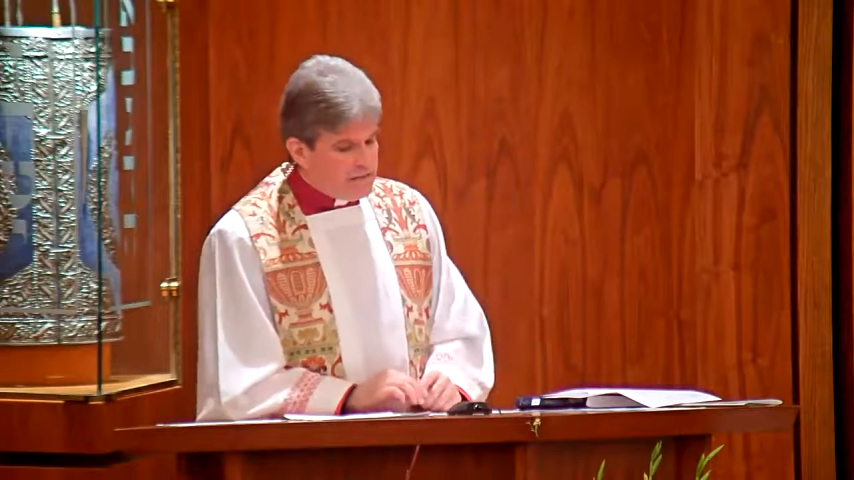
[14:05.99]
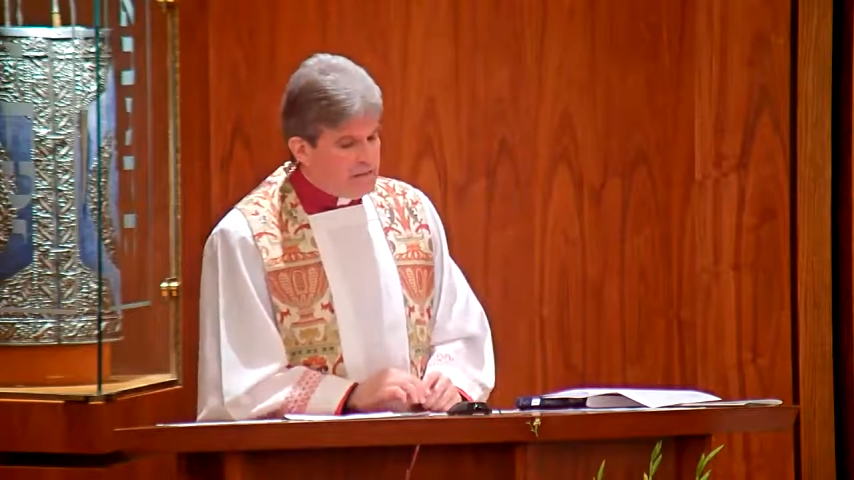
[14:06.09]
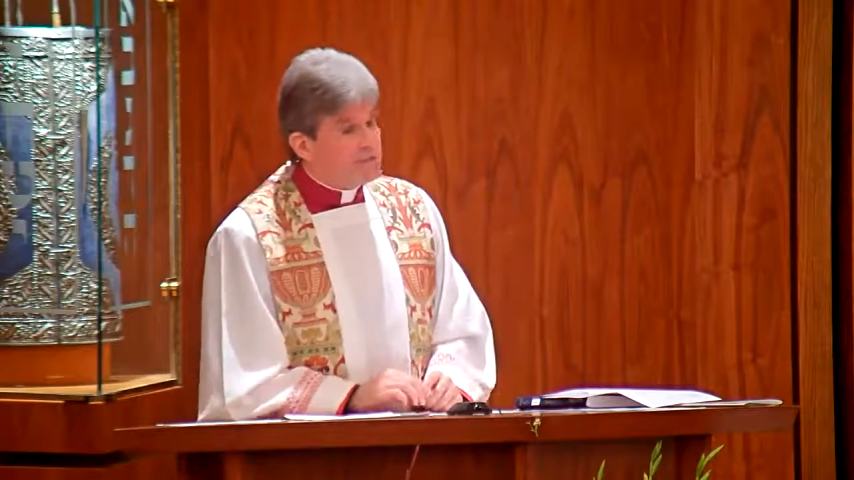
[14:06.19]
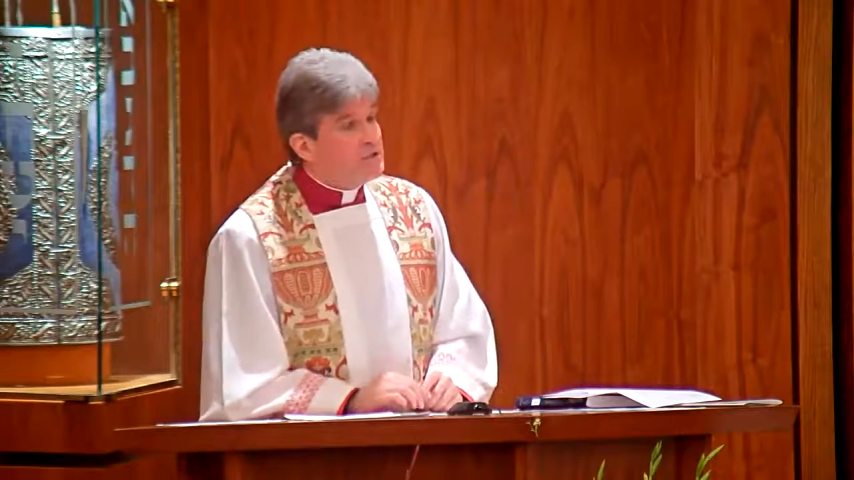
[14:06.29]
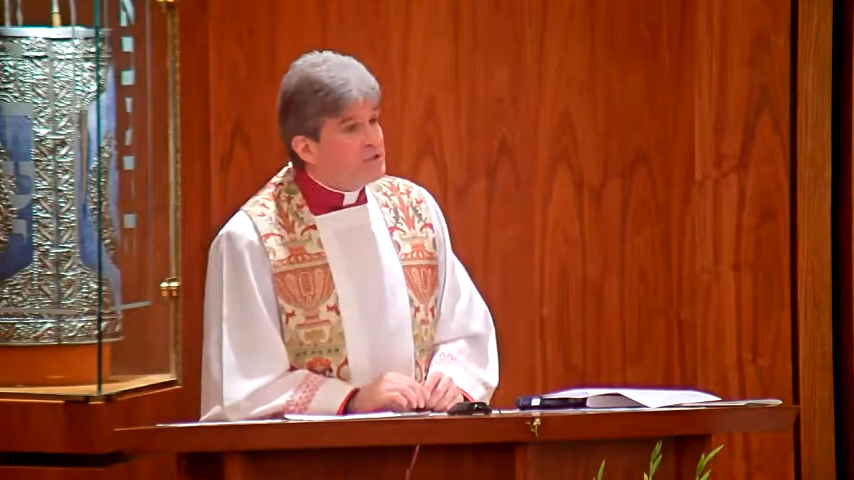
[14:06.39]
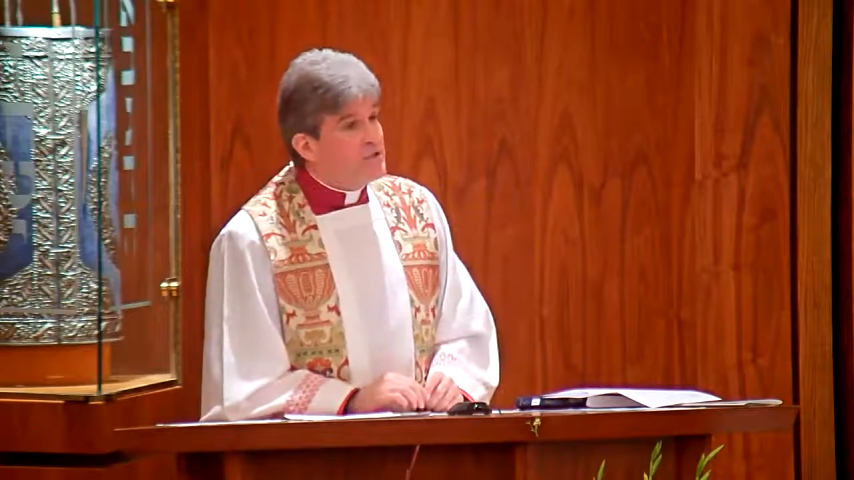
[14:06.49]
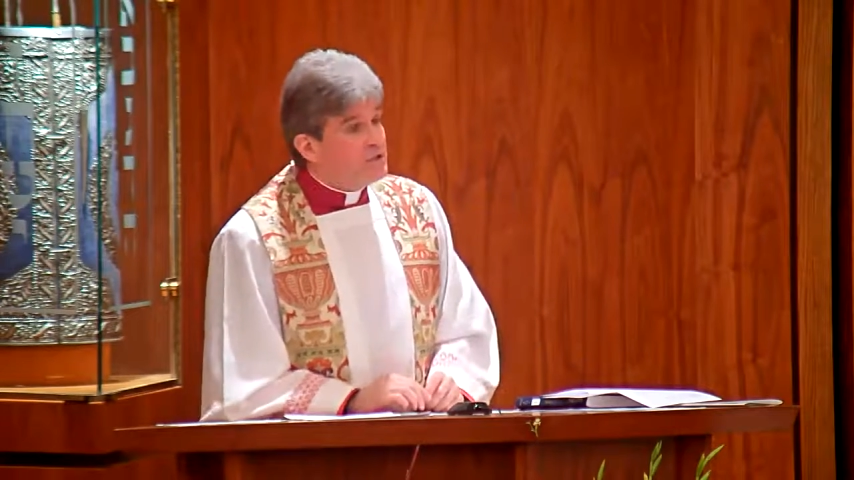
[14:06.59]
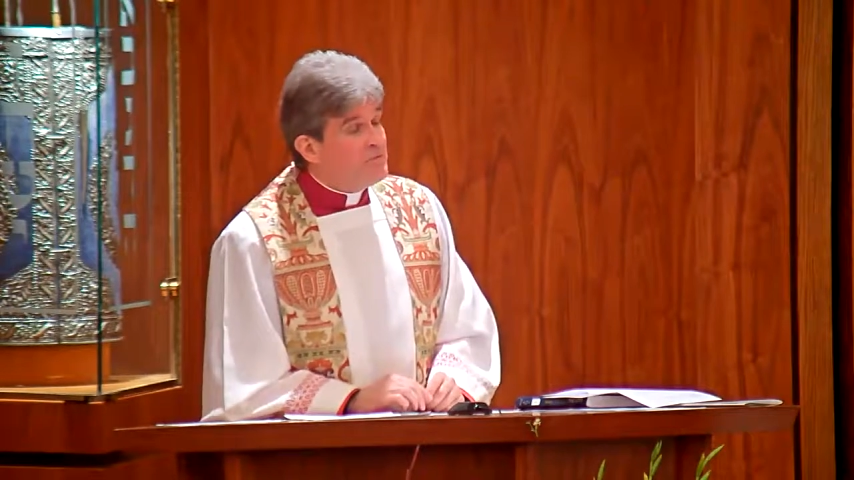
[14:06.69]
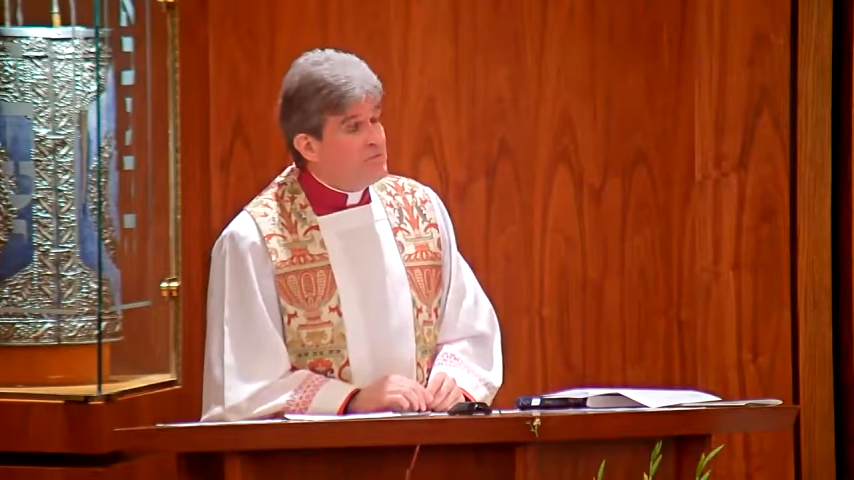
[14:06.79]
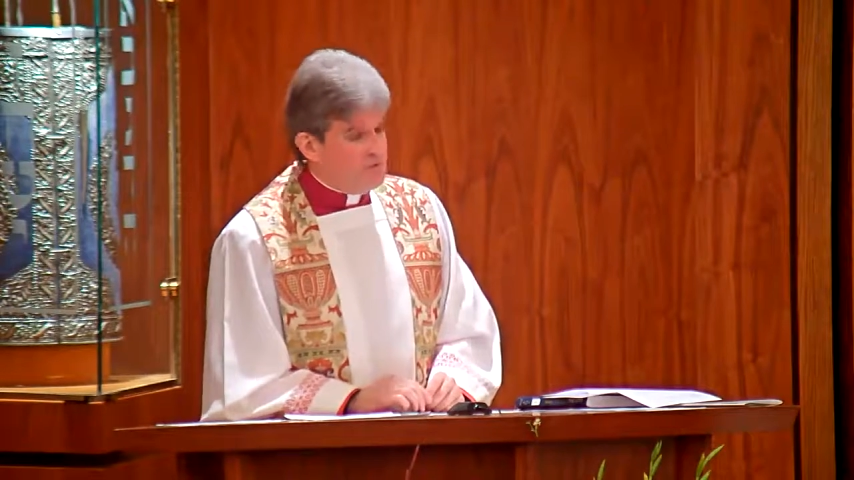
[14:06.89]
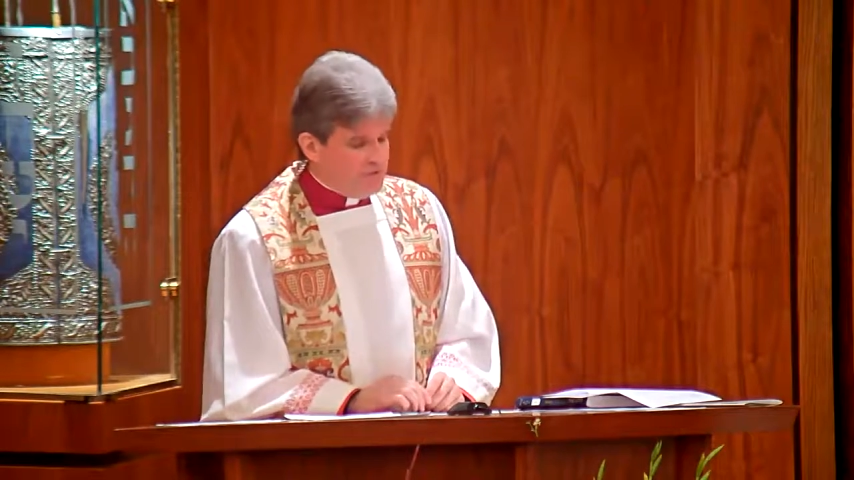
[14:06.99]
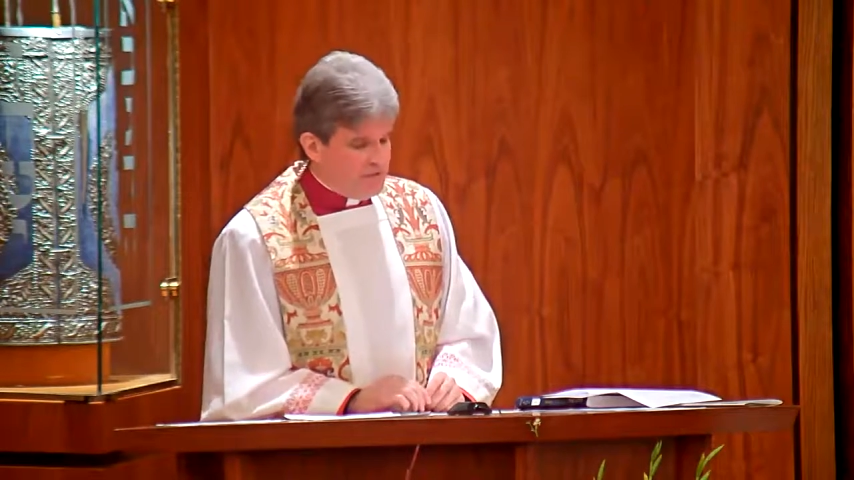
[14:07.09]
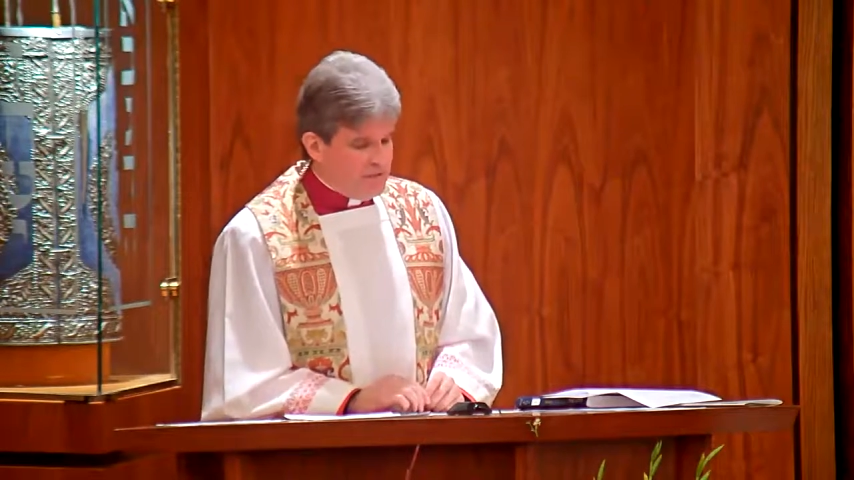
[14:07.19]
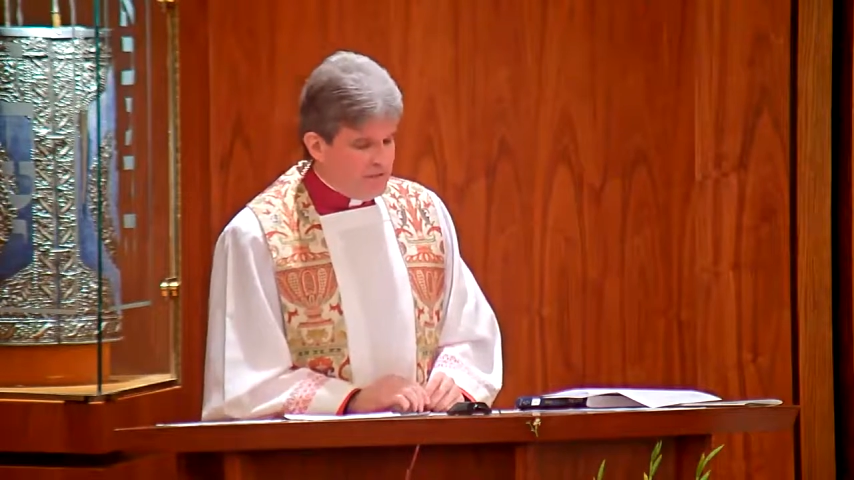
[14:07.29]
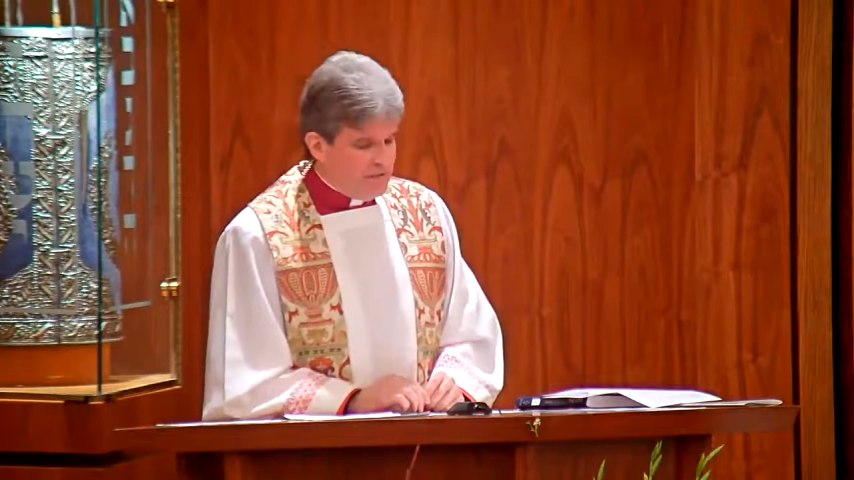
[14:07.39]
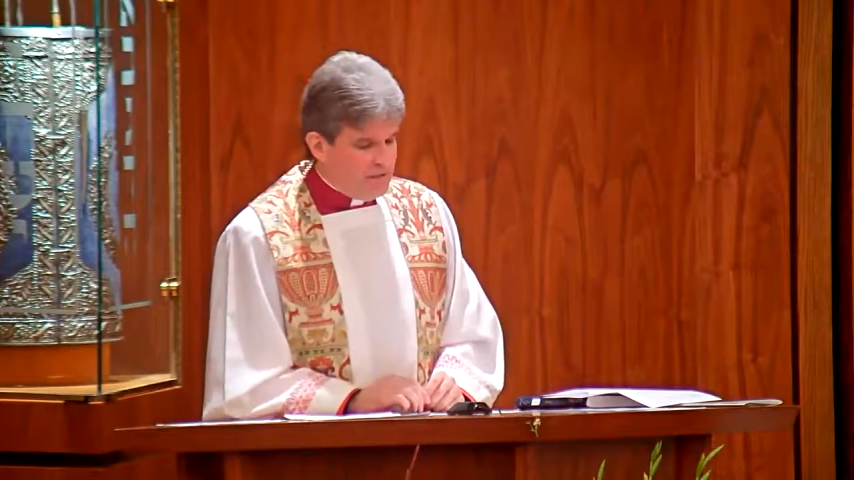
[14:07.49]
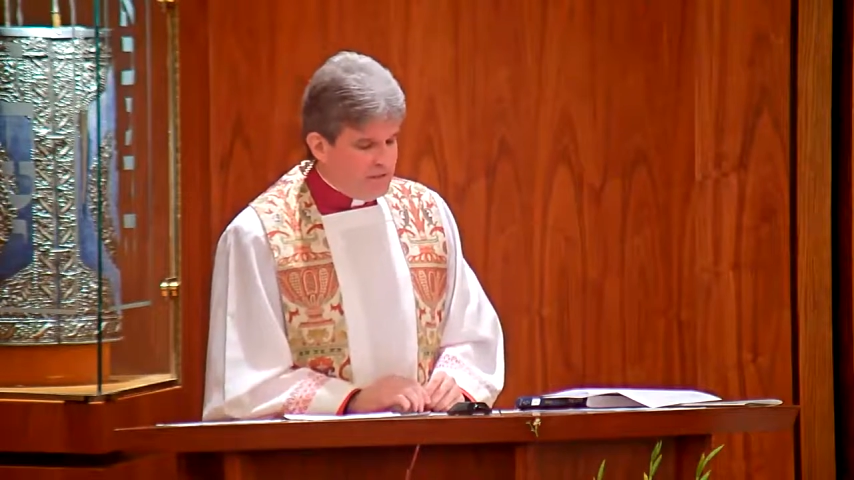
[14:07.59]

into the community